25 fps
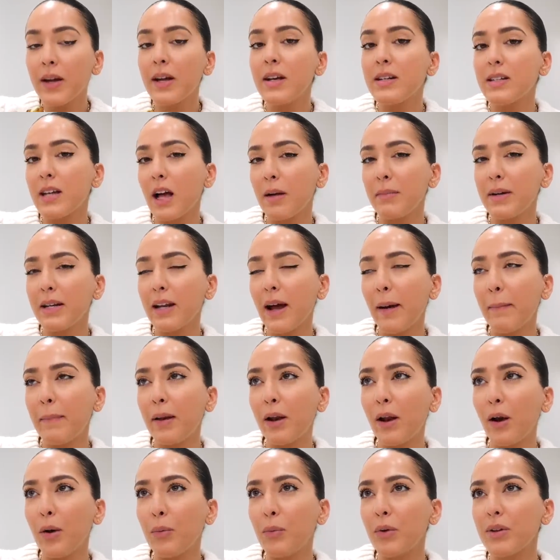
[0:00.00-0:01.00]
Tell me down
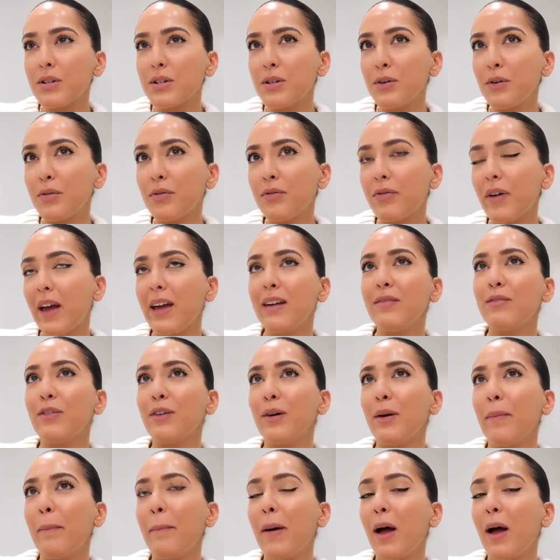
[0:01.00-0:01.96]
below, what's your favorite